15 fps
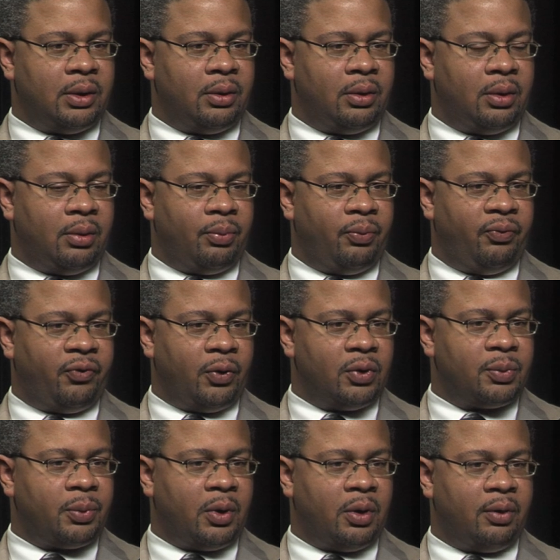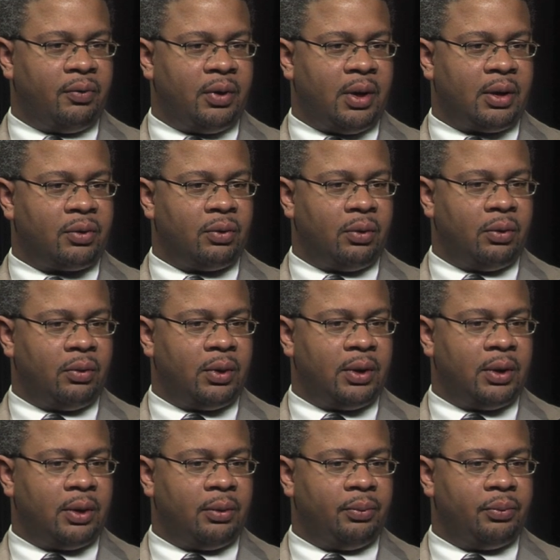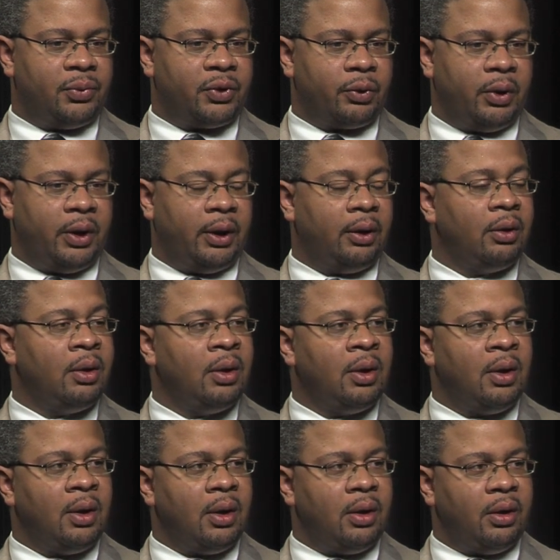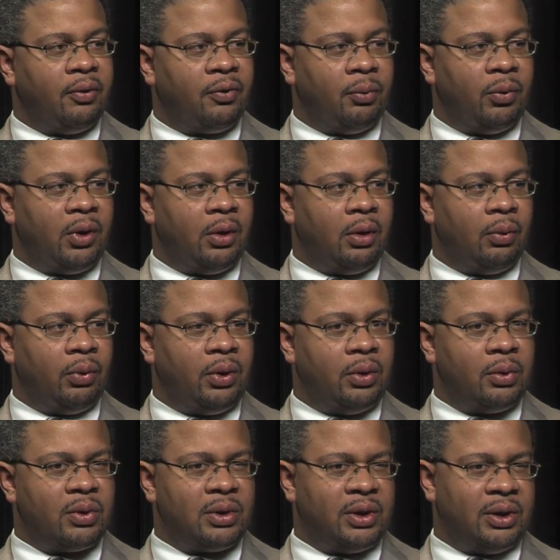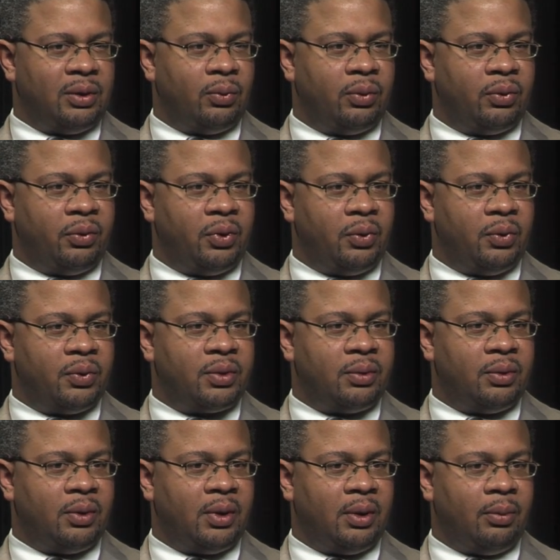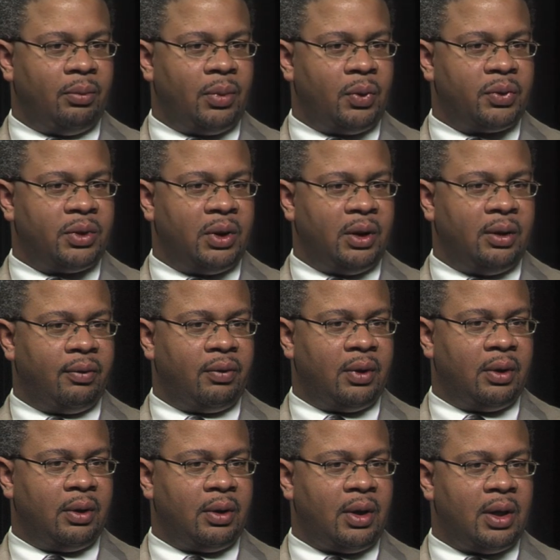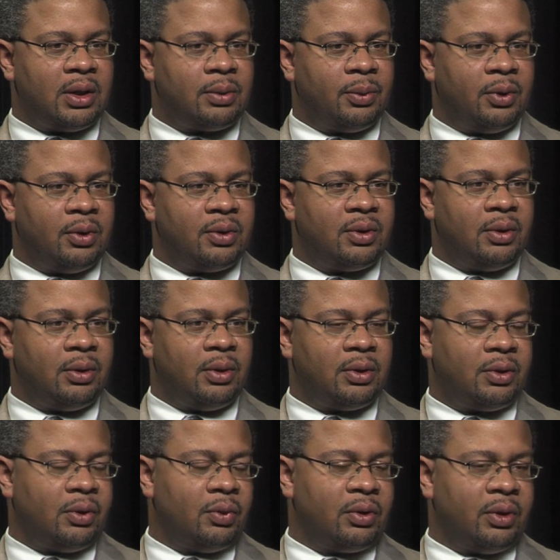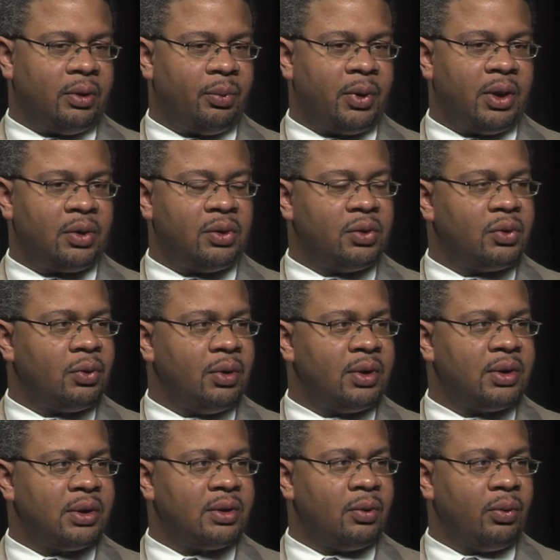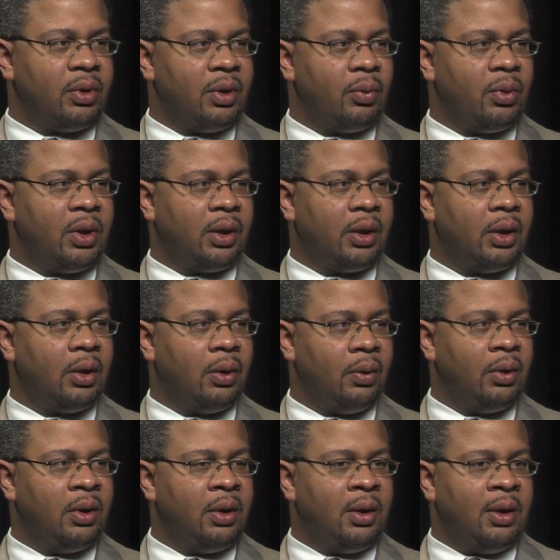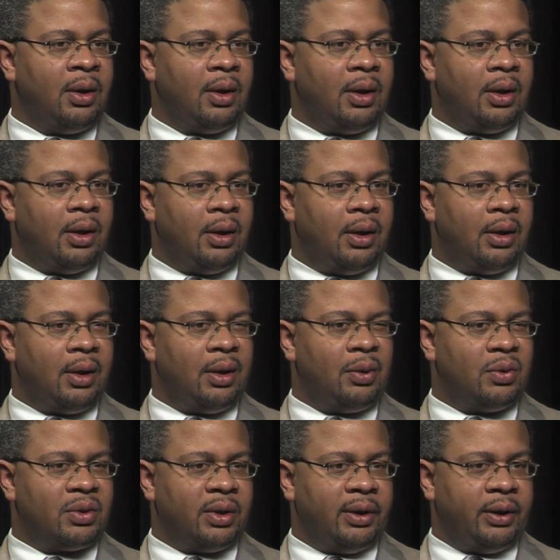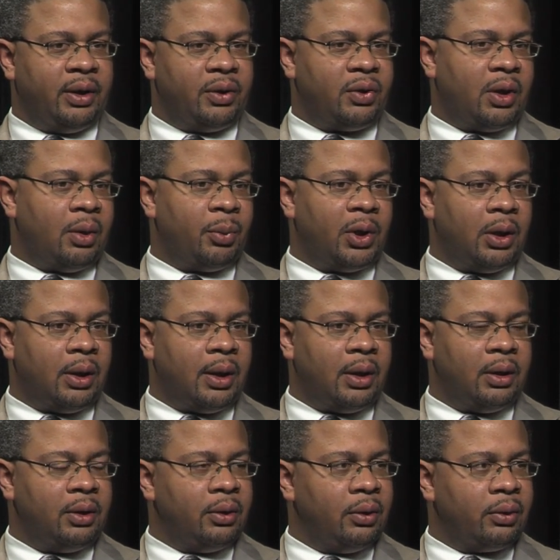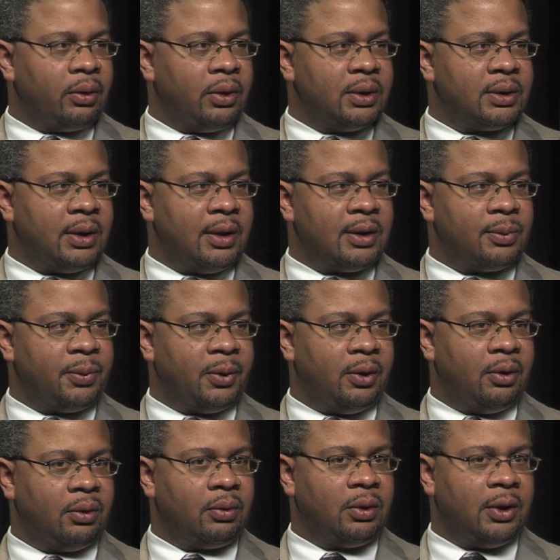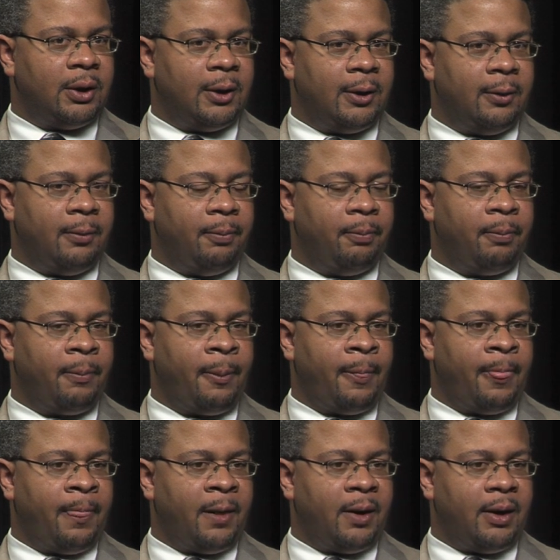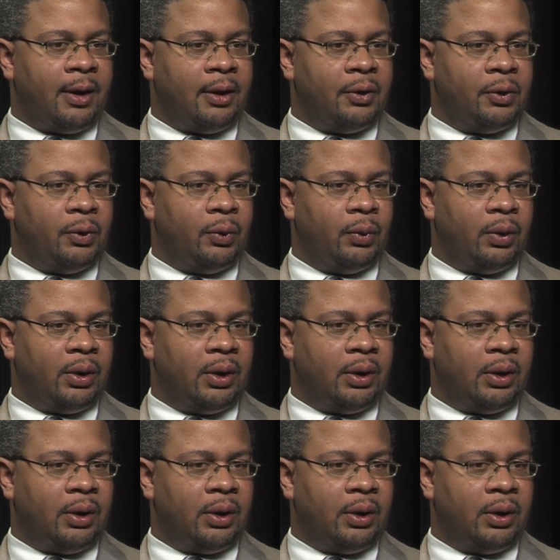the first part of the actual screening, and then from there we usually will use most any of the hospitals. It's usually the patient's choice as to where they want to go. I use Alita Chapman a lot in Hillcrest Hospital. I do